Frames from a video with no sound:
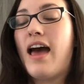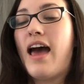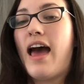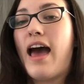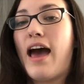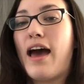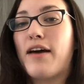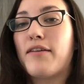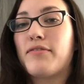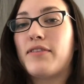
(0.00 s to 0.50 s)

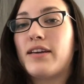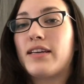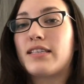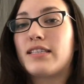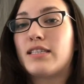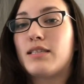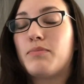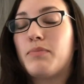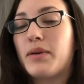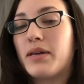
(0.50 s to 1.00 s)
have
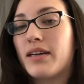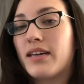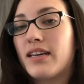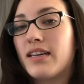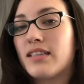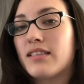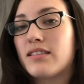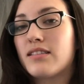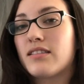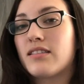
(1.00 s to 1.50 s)

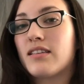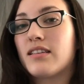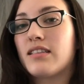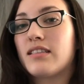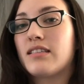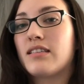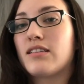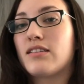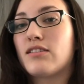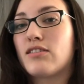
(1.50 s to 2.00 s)
experienced
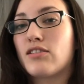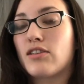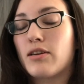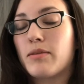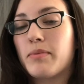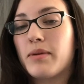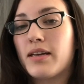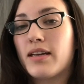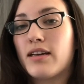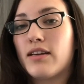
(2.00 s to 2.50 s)

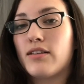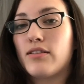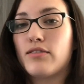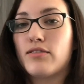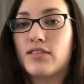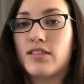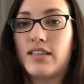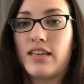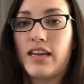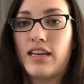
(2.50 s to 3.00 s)
disturbing
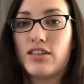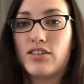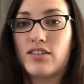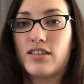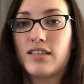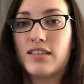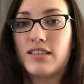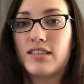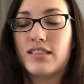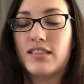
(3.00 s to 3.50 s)

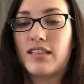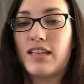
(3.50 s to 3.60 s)
hallucinations